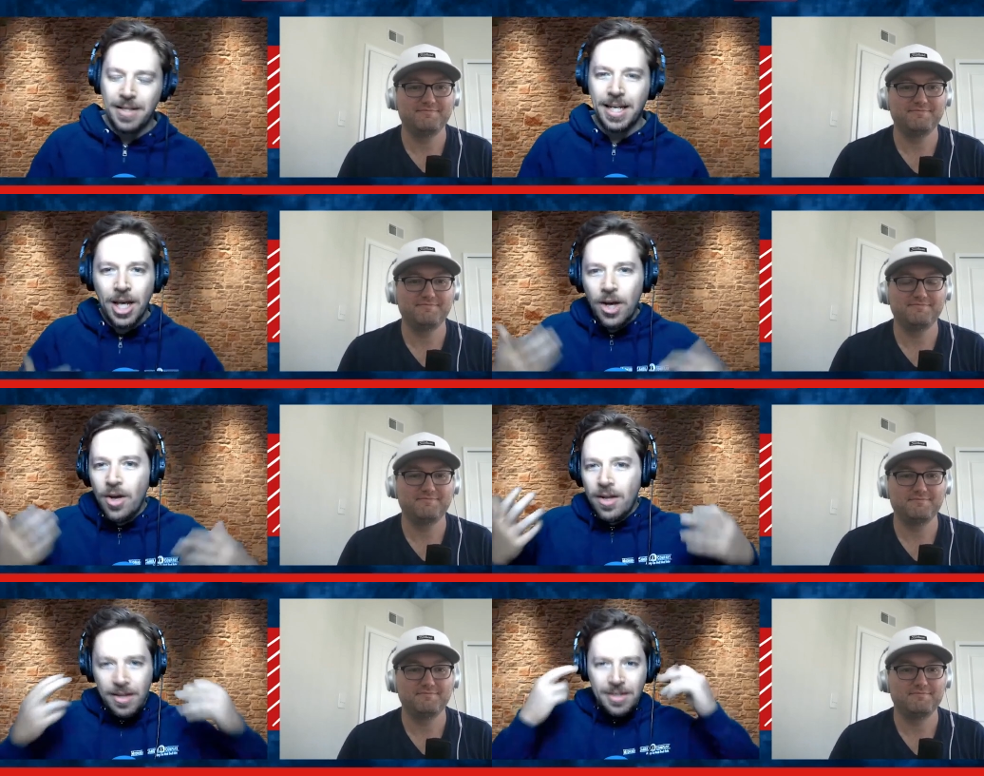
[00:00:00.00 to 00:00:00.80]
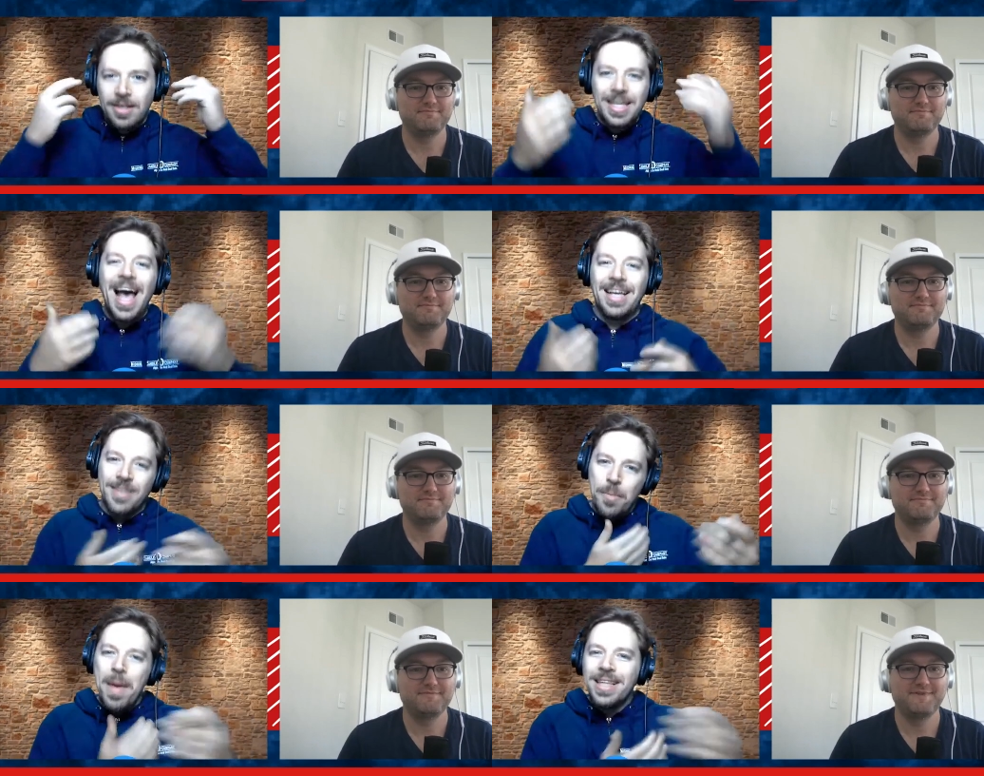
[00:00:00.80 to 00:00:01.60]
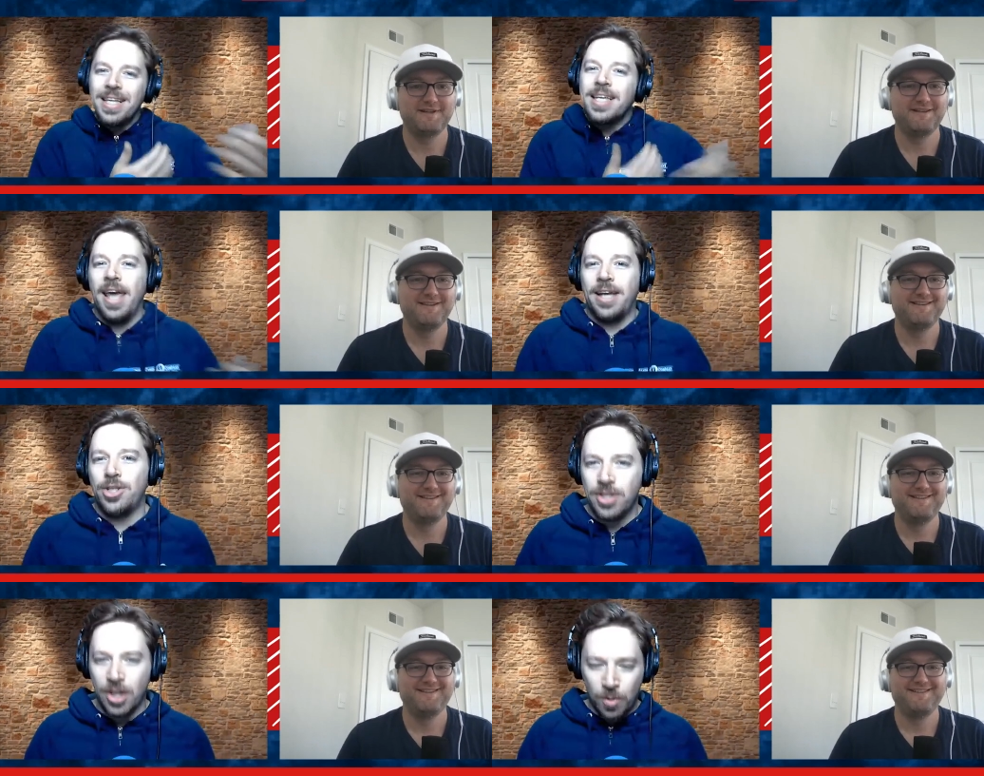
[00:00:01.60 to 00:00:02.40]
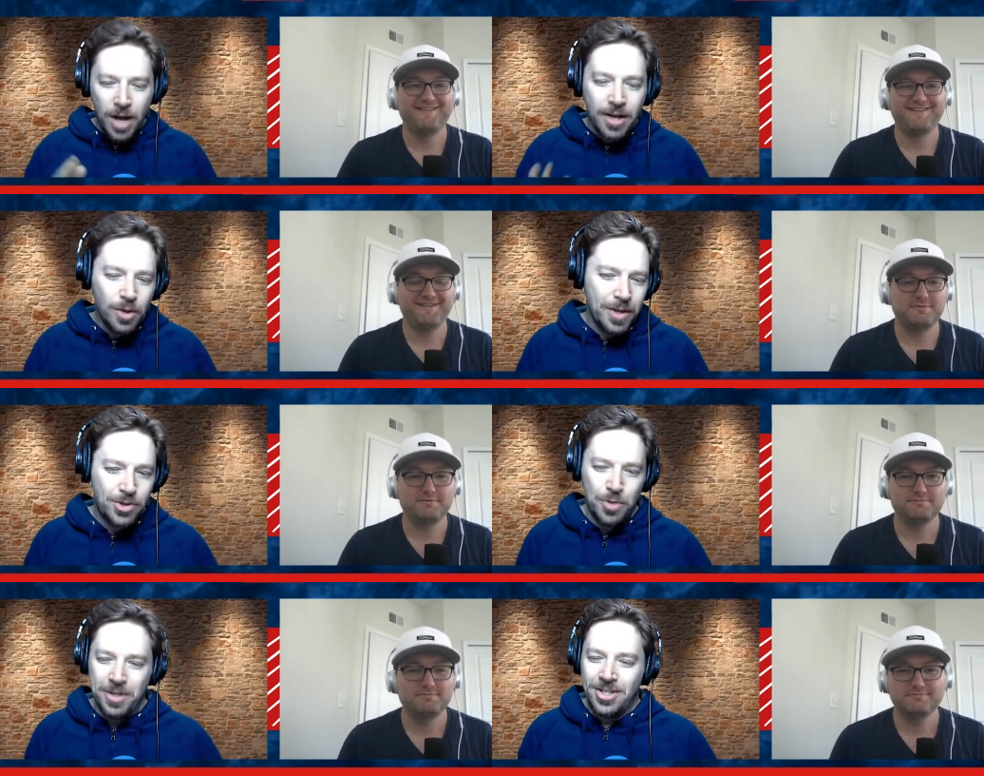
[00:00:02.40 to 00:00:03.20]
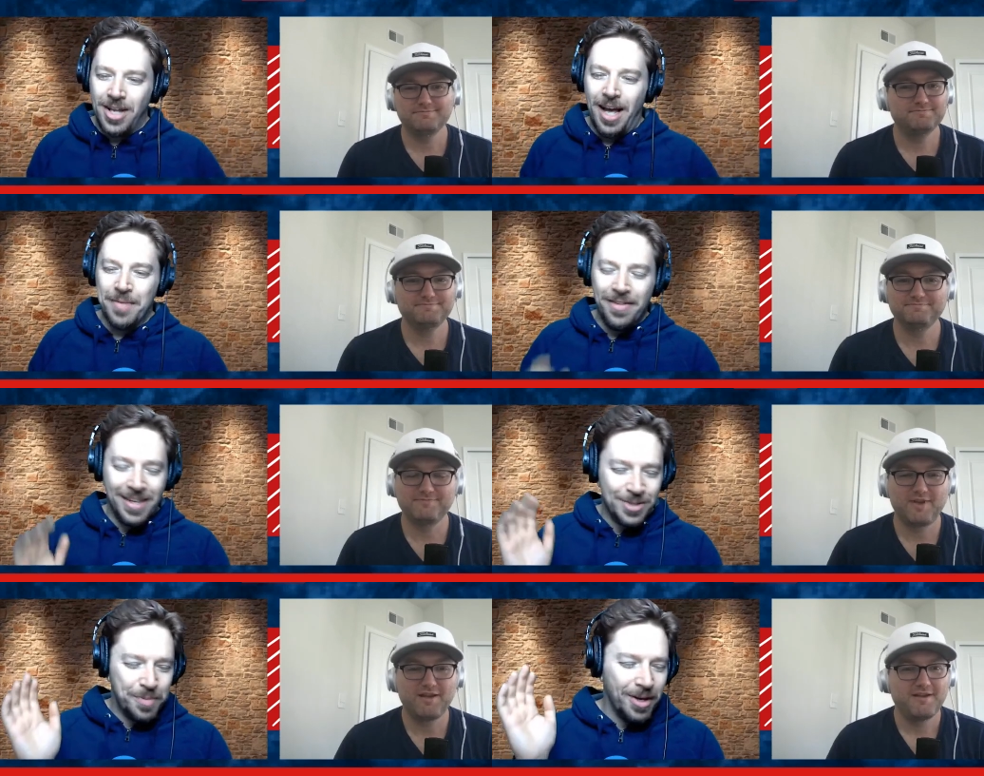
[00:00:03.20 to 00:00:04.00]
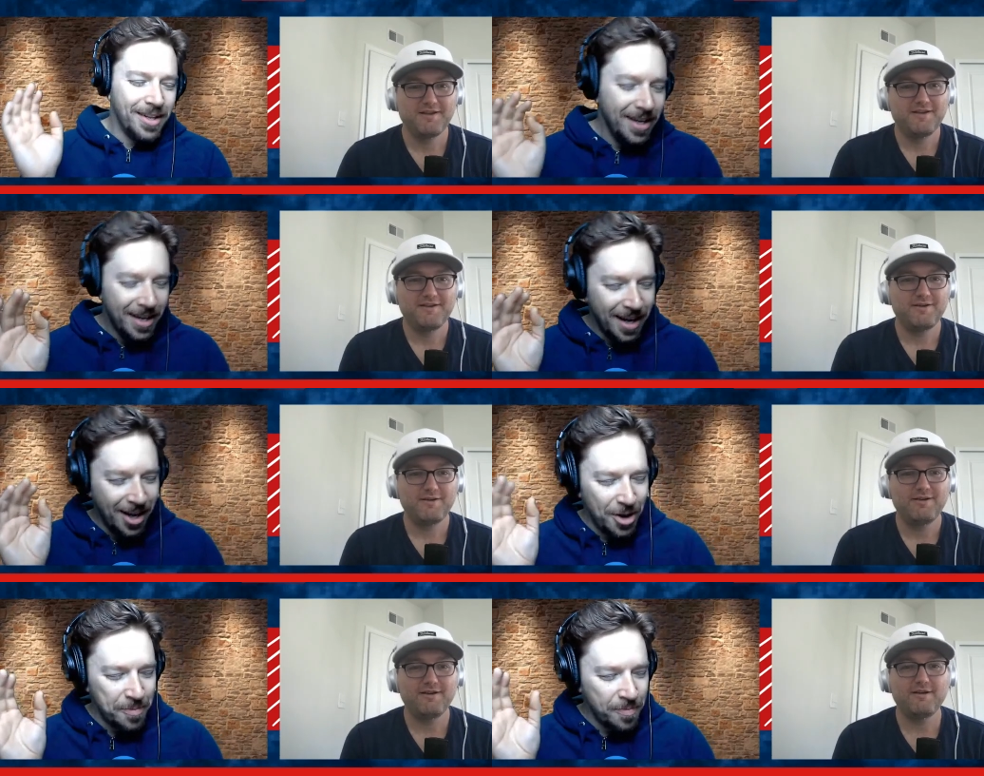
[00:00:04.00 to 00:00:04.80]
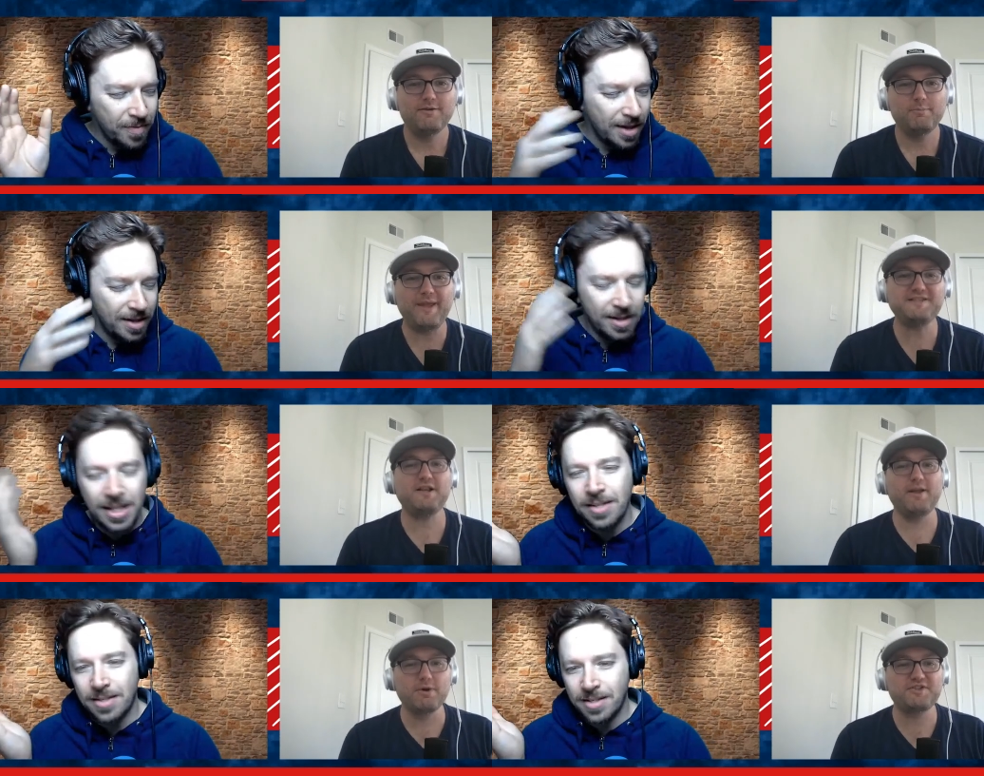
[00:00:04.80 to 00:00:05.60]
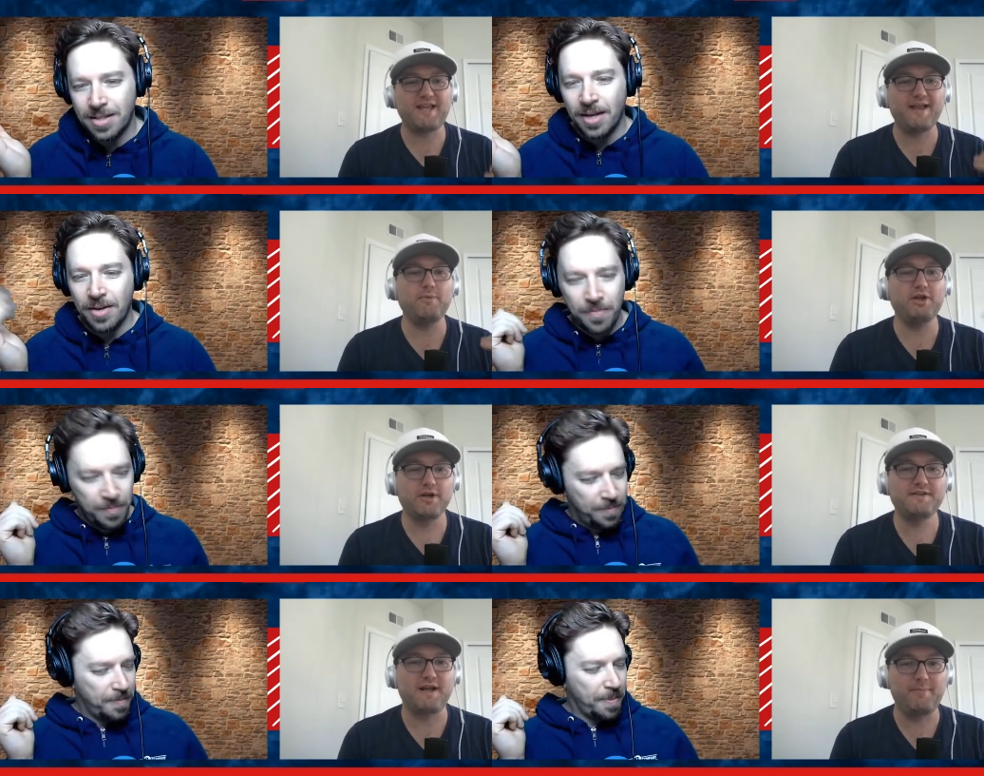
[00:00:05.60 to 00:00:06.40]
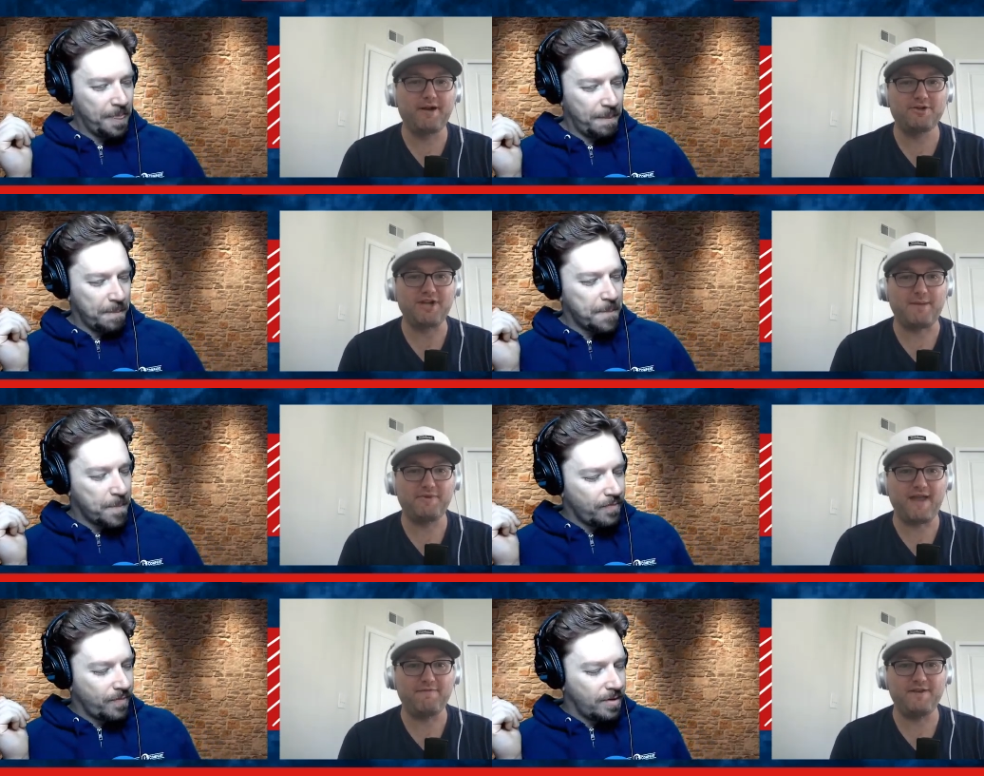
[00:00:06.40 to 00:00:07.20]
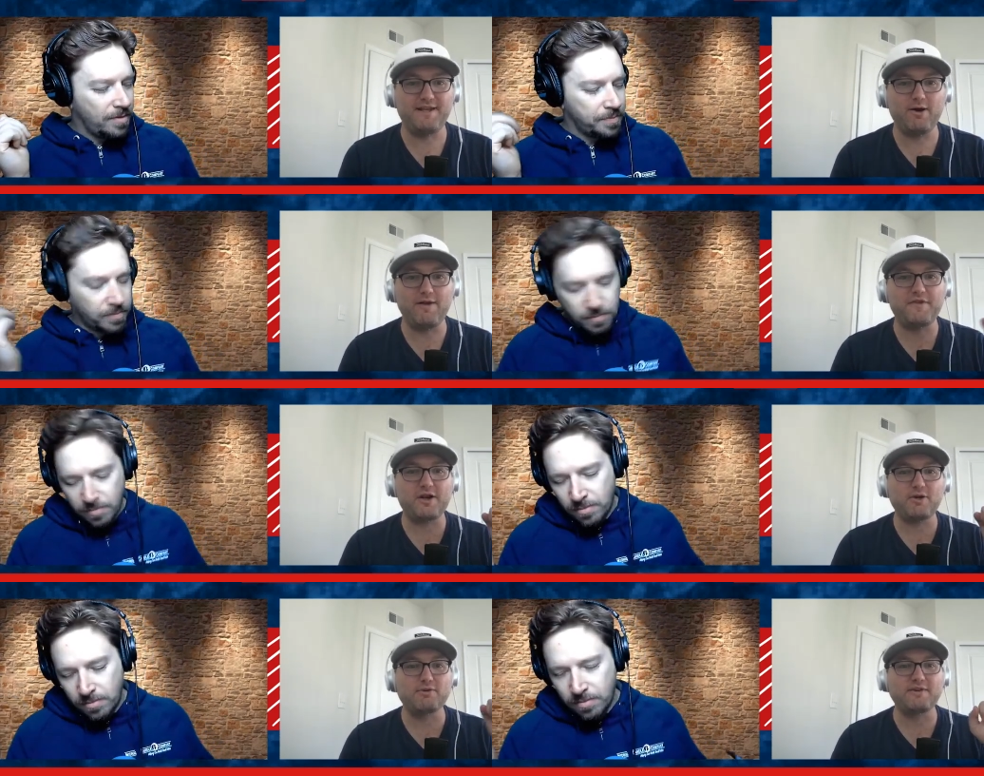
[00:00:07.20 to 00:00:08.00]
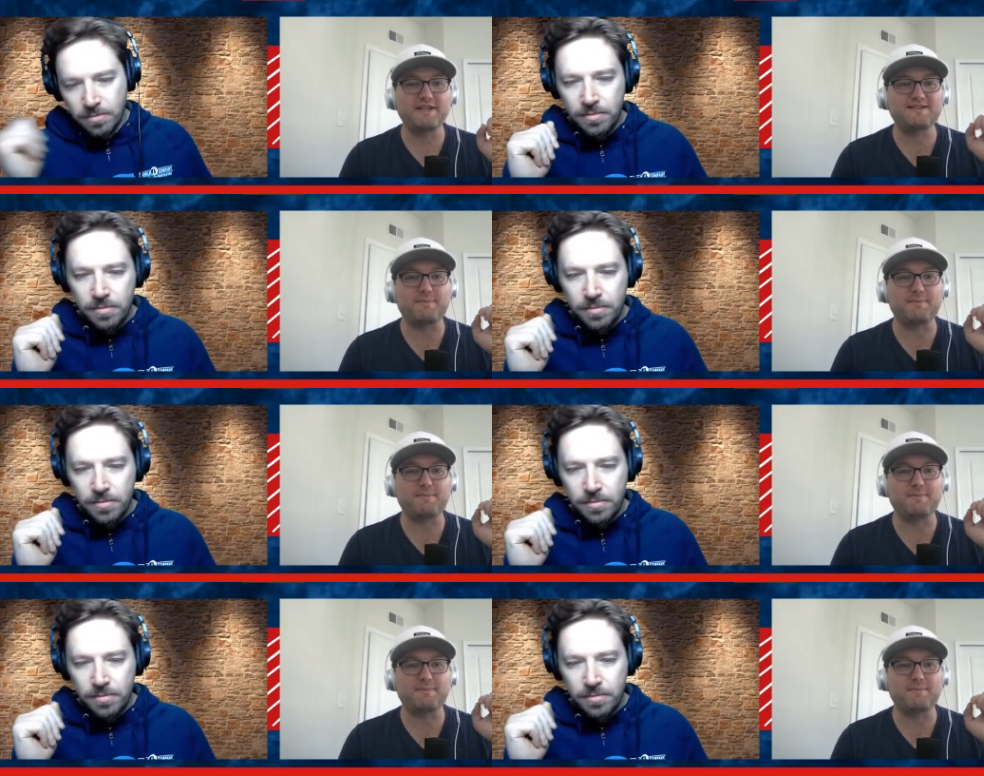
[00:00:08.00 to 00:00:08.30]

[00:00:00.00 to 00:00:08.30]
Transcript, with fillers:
Speaker 1: like guys, make the connections here. We're not going to waste too much time on this, but um, eh, eh, Basically, we're say, saying we
Speaker 2: could have done a better job with that video. If they're going to release